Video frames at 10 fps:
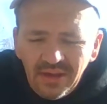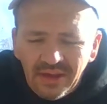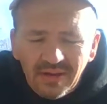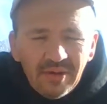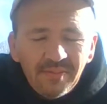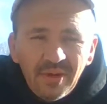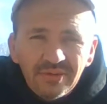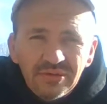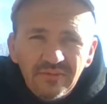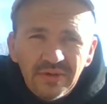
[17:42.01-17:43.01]
And I'm
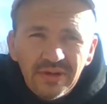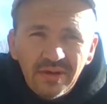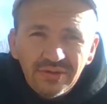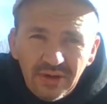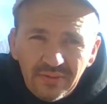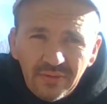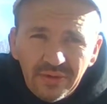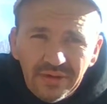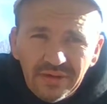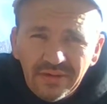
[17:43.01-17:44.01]
uploading new videos every
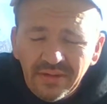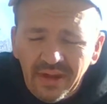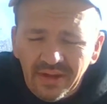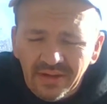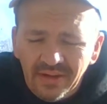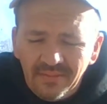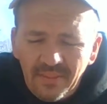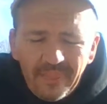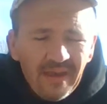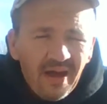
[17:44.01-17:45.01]
week. And
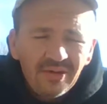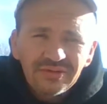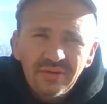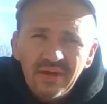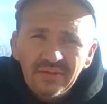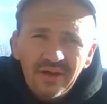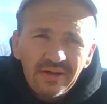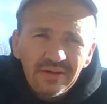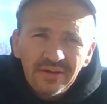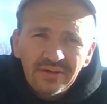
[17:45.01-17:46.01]
um, I also have a lot
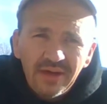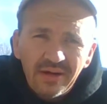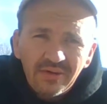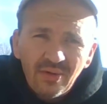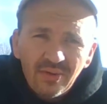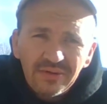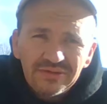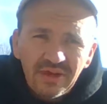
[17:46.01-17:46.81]
of other categories.